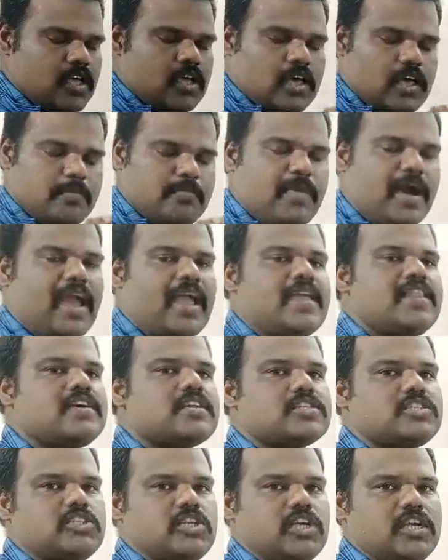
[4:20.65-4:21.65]

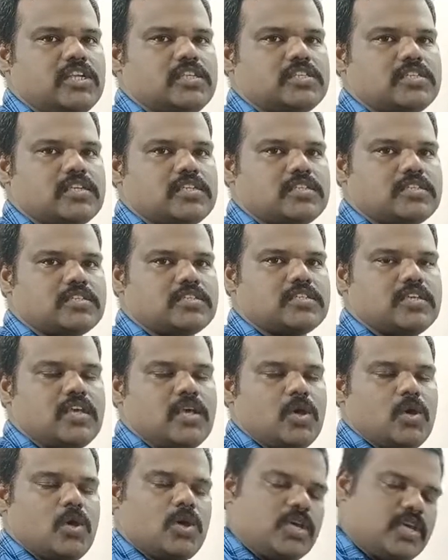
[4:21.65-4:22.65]
minor changes
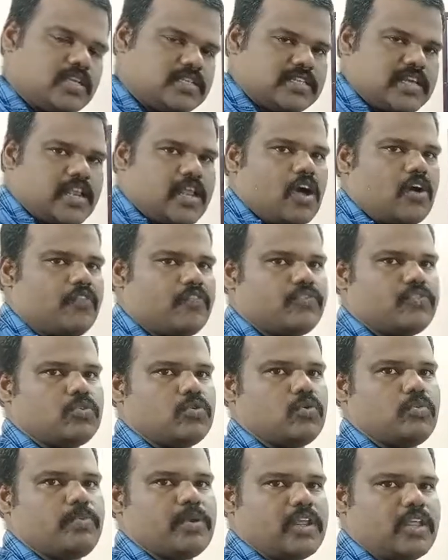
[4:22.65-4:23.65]
is enough
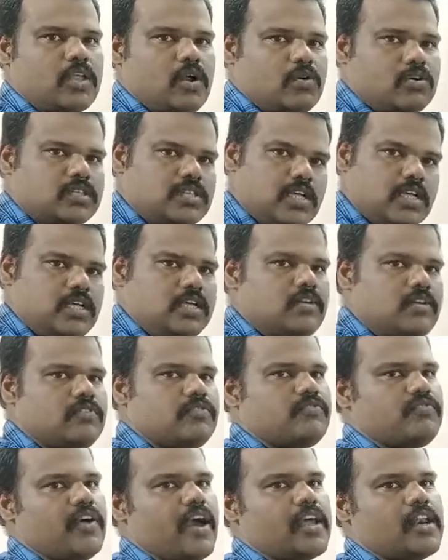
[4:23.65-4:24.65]
to bring out
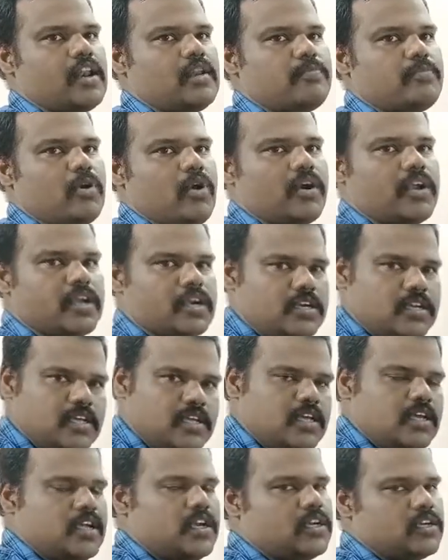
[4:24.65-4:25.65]
the final product
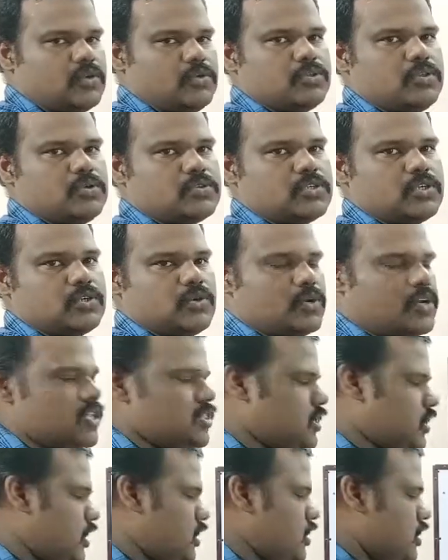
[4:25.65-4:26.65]
in 2023.